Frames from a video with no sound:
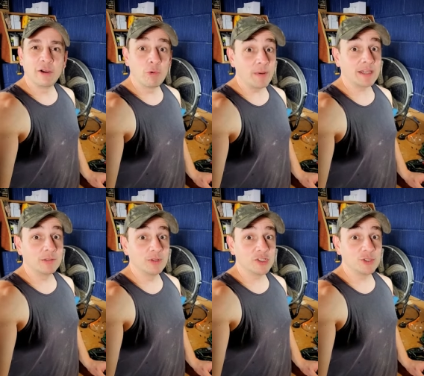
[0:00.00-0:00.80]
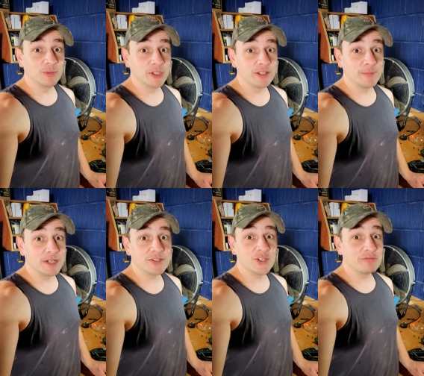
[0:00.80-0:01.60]
We're back in the workshop looking at the
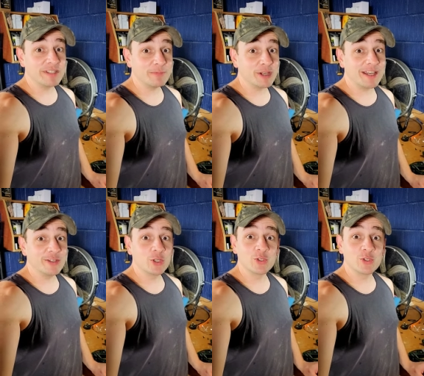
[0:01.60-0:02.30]
Parkside reciprocating